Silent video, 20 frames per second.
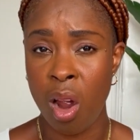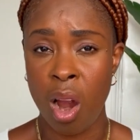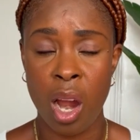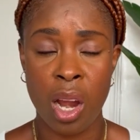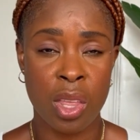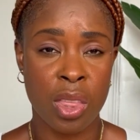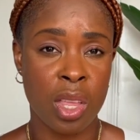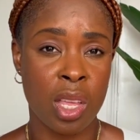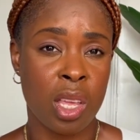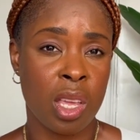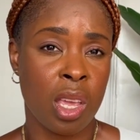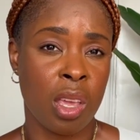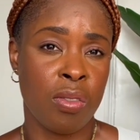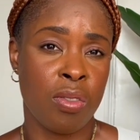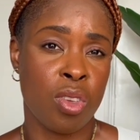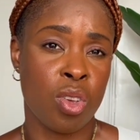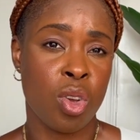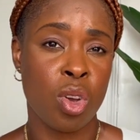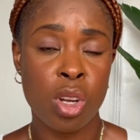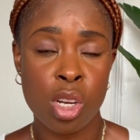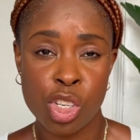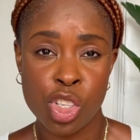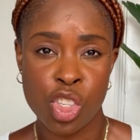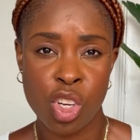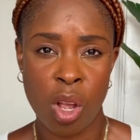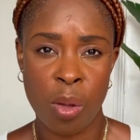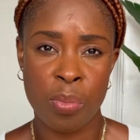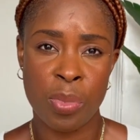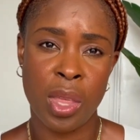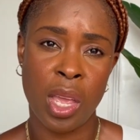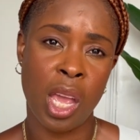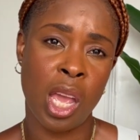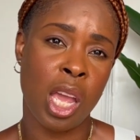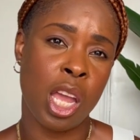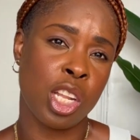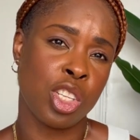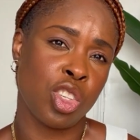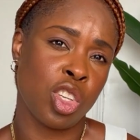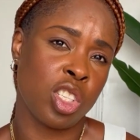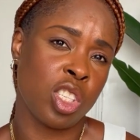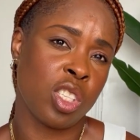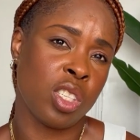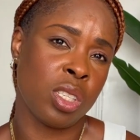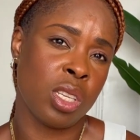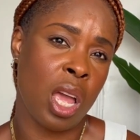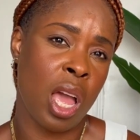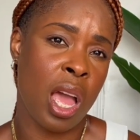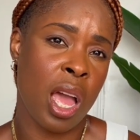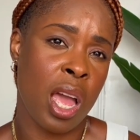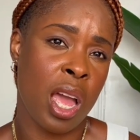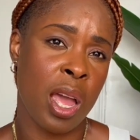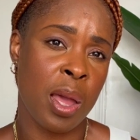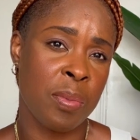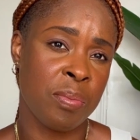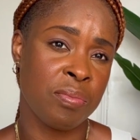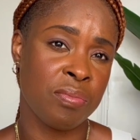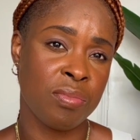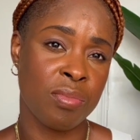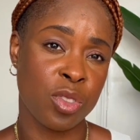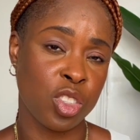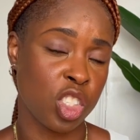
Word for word: I think if you're gonna shop there just um,